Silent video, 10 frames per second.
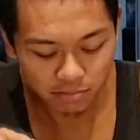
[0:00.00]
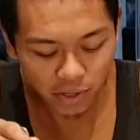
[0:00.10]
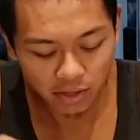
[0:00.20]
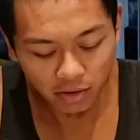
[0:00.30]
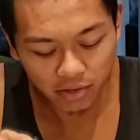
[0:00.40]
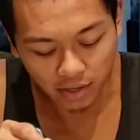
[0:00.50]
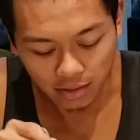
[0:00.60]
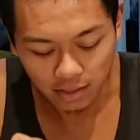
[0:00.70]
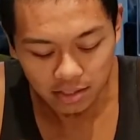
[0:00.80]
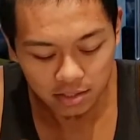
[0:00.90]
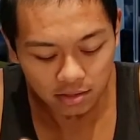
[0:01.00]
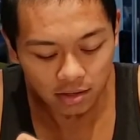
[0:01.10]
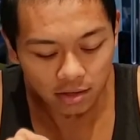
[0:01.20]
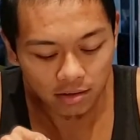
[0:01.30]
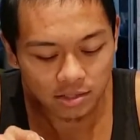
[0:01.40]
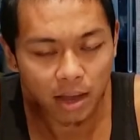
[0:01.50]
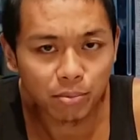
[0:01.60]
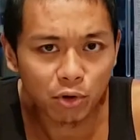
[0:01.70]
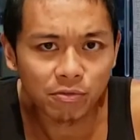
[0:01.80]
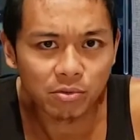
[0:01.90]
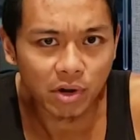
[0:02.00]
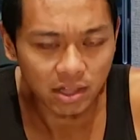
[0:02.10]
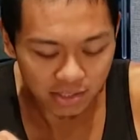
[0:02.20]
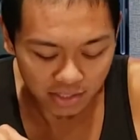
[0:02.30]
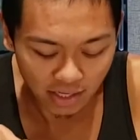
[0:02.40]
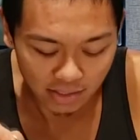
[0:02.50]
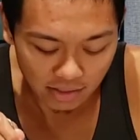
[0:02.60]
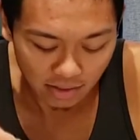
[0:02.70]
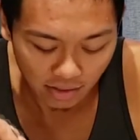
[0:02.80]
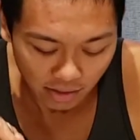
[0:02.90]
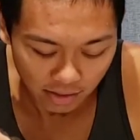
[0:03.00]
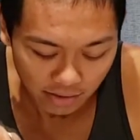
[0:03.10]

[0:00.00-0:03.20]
But, okay, let's stop goofing around. Let's taste this thing.